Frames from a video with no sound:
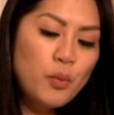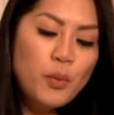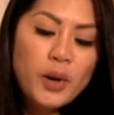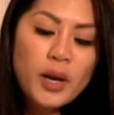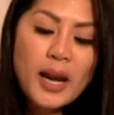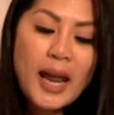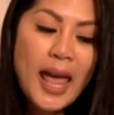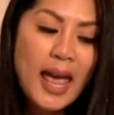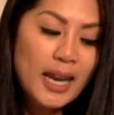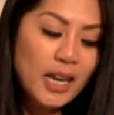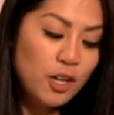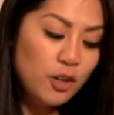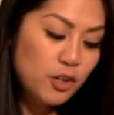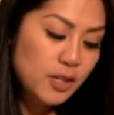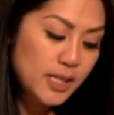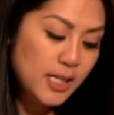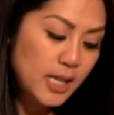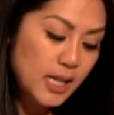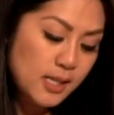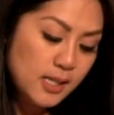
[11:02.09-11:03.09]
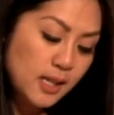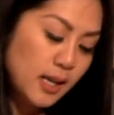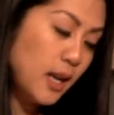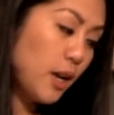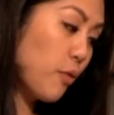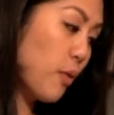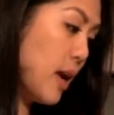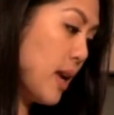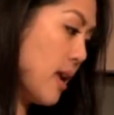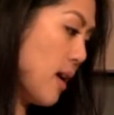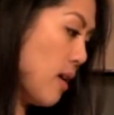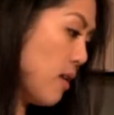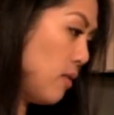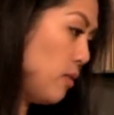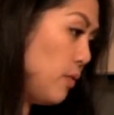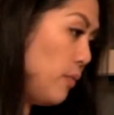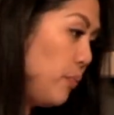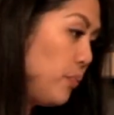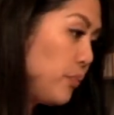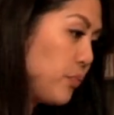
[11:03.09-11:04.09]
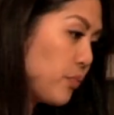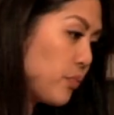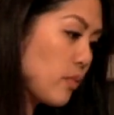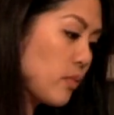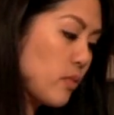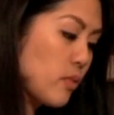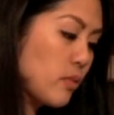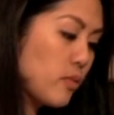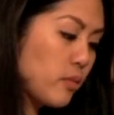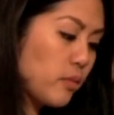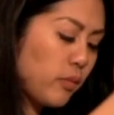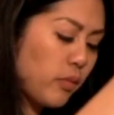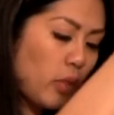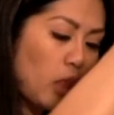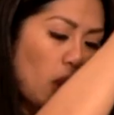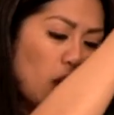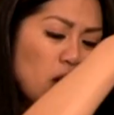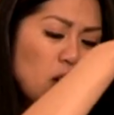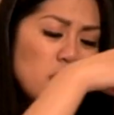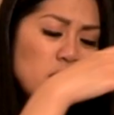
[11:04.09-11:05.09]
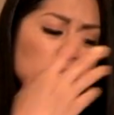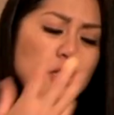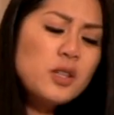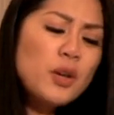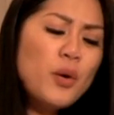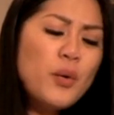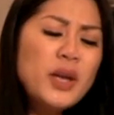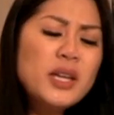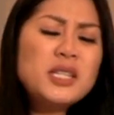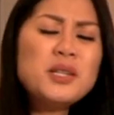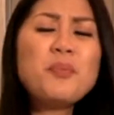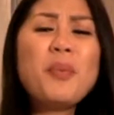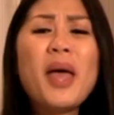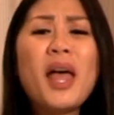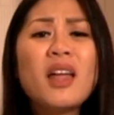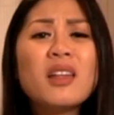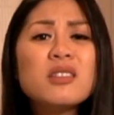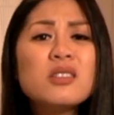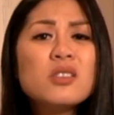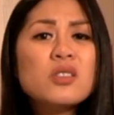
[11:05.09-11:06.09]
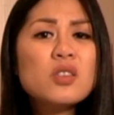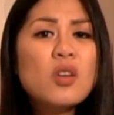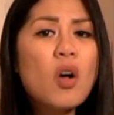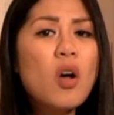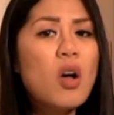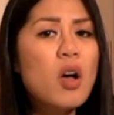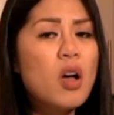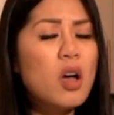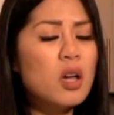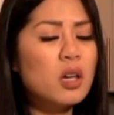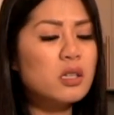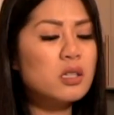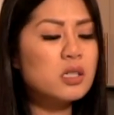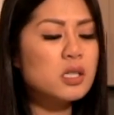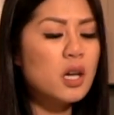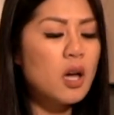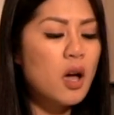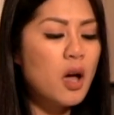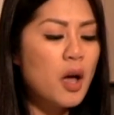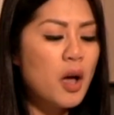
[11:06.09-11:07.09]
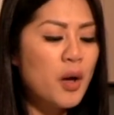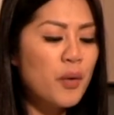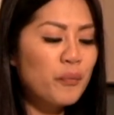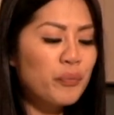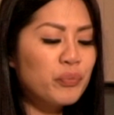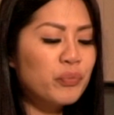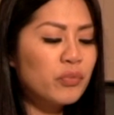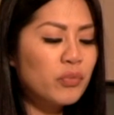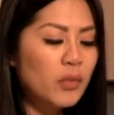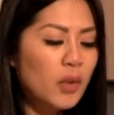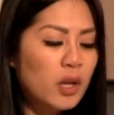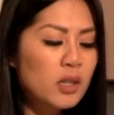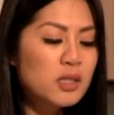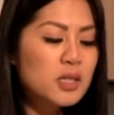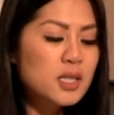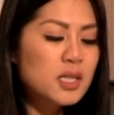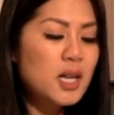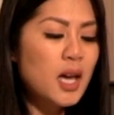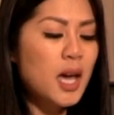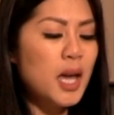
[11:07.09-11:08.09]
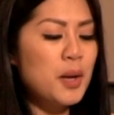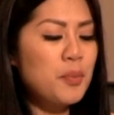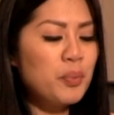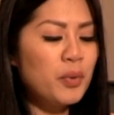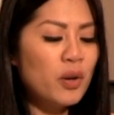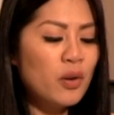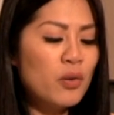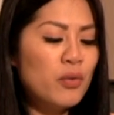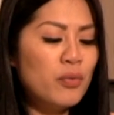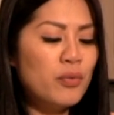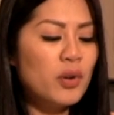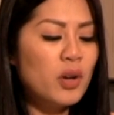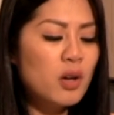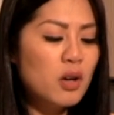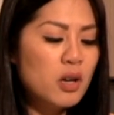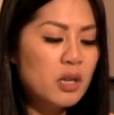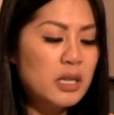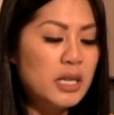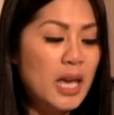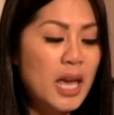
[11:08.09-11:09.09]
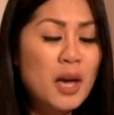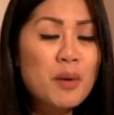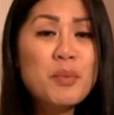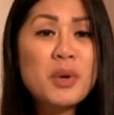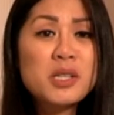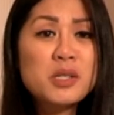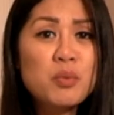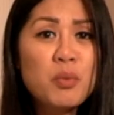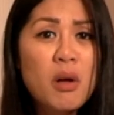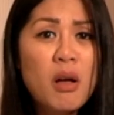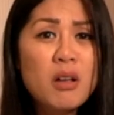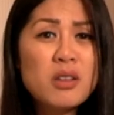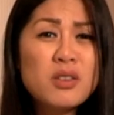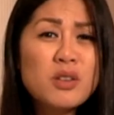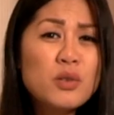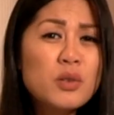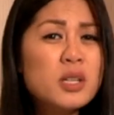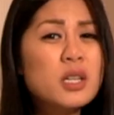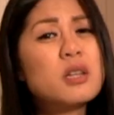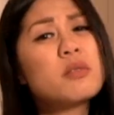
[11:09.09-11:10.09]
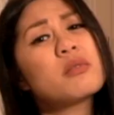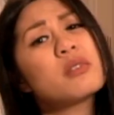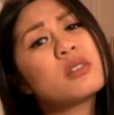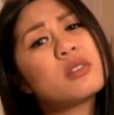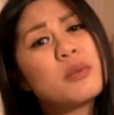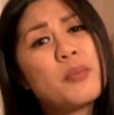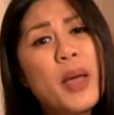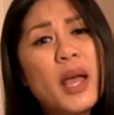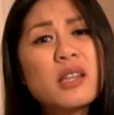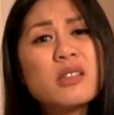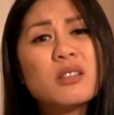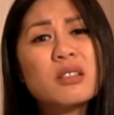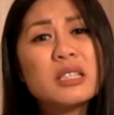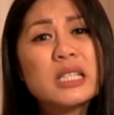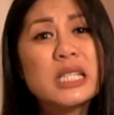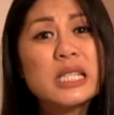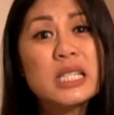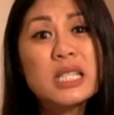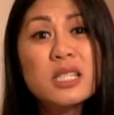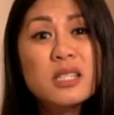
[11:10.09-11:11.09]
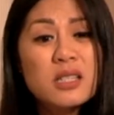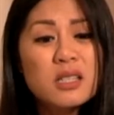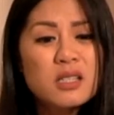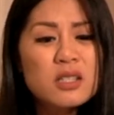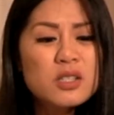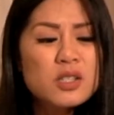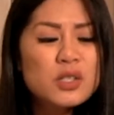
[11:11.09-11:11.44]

we're gonna add in our seasoning right now. So it depends on the type of yam as well. You know, it depends on the season.